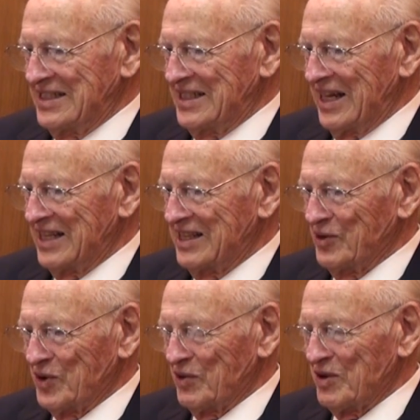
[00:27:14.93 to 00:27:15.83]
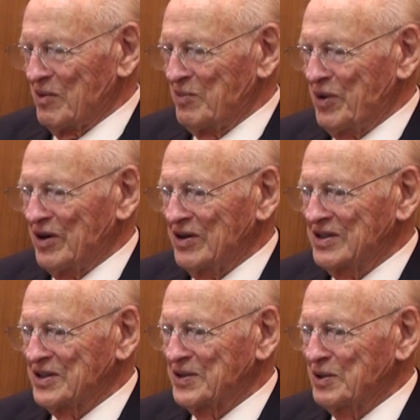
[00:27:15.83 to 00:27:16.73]
I don't know whether my
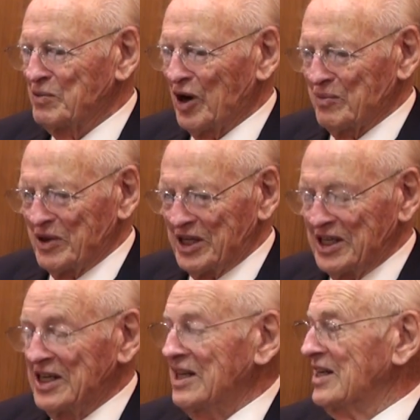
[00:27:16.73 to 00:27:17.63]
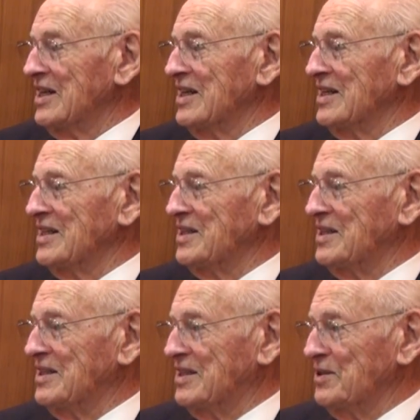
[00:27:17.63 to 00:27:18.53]
parents or who brought me
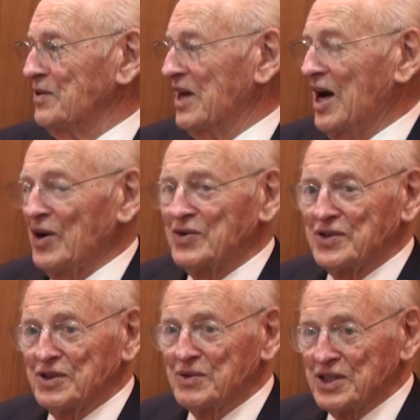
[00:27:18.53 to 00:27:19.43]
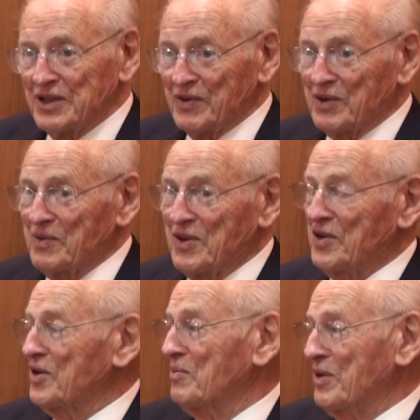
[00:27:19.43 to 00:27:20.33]
to the house. She was living with
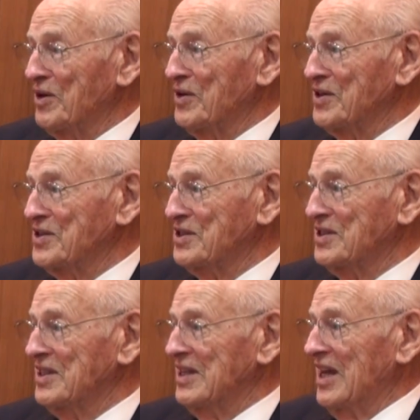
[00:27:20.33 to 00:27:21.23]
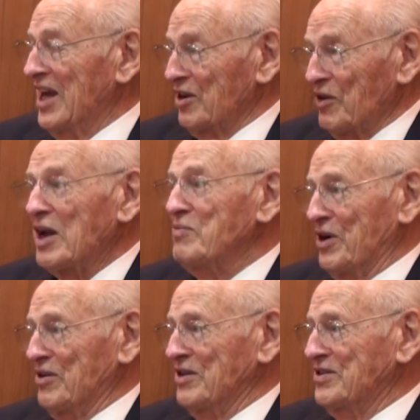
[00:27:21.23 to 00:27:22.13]
her parents and
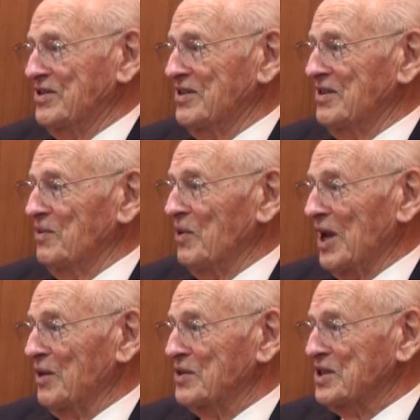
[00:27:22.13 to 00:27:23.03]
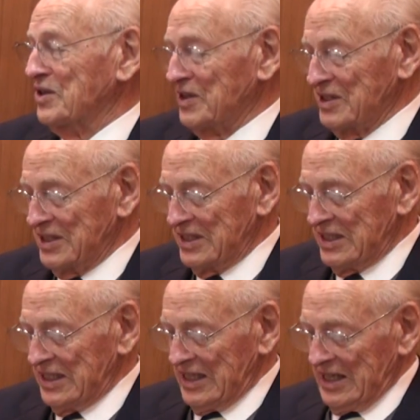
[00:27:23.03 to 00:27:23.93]
grandparents while I was gone.
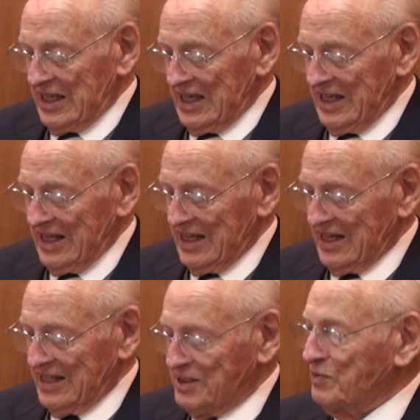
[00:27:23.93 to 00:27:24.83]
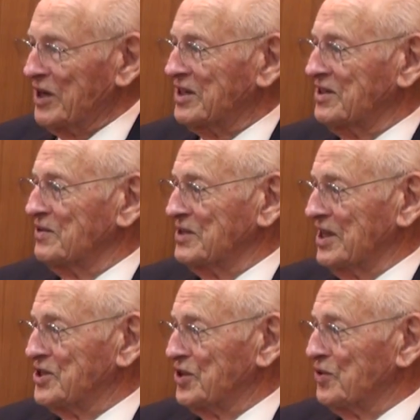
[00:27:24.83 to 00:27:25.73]
And this picture, which I
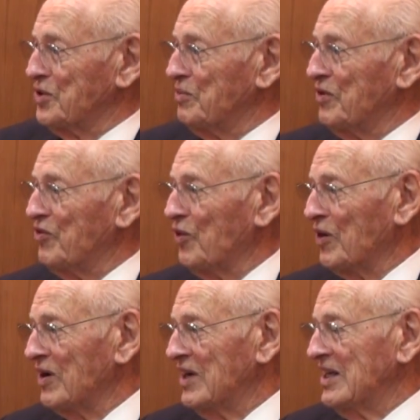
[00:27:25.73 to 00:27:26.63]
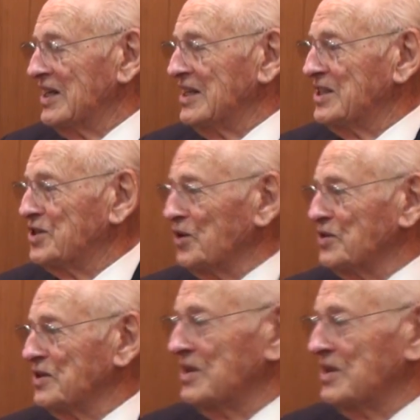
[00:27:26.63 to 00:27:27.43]
showed you before, shows